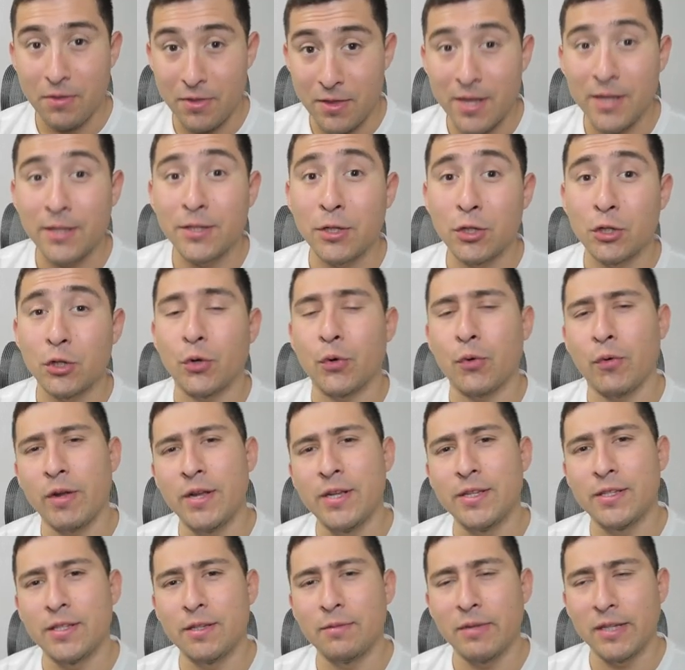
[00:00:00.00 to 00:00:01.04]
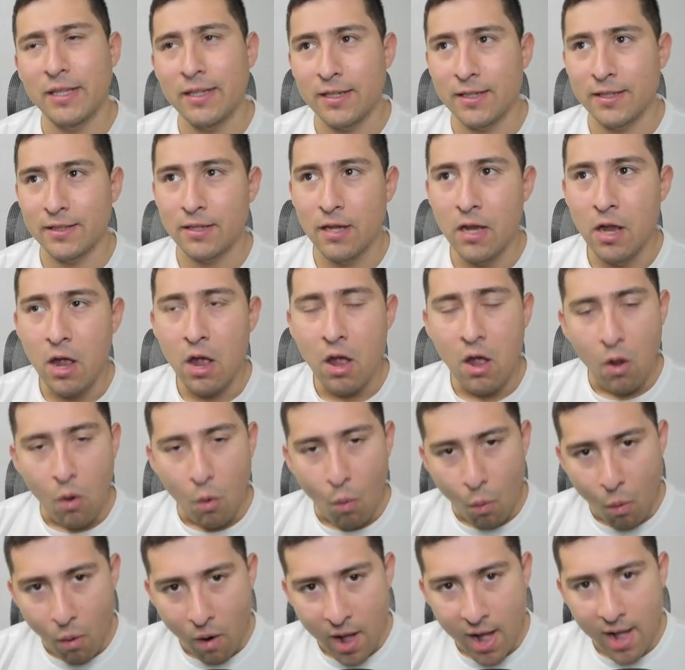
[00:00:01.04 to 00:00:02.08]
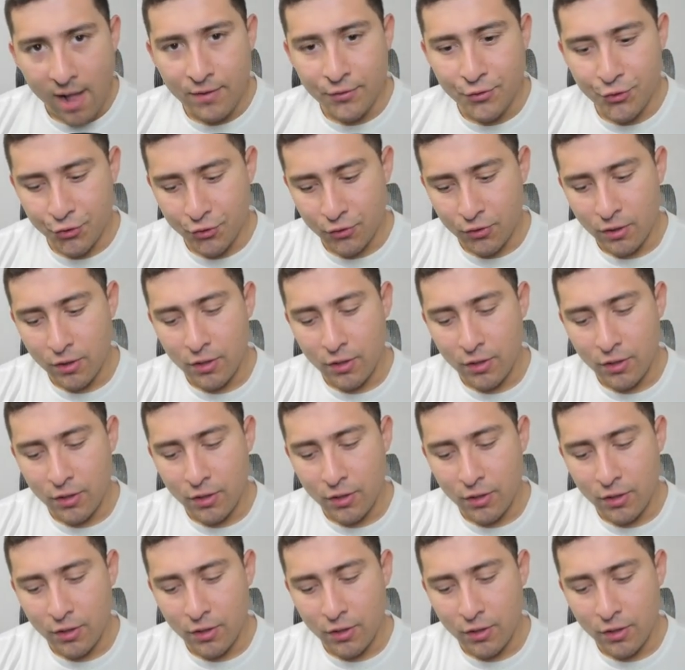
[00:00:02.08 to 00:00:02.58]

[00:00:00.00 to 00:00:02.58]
This is crazy, because once